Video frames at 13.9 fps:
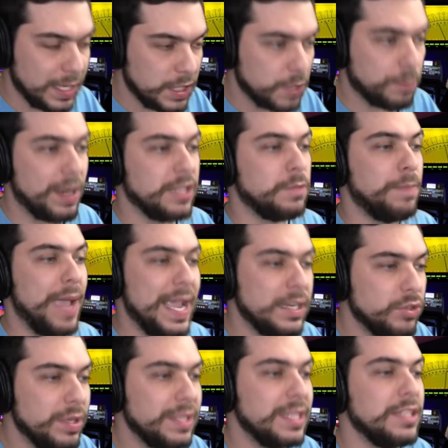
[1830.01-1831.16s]
express
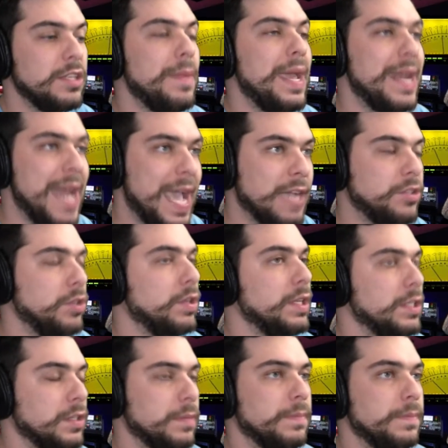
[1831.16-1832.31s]
patriotism and nationalism.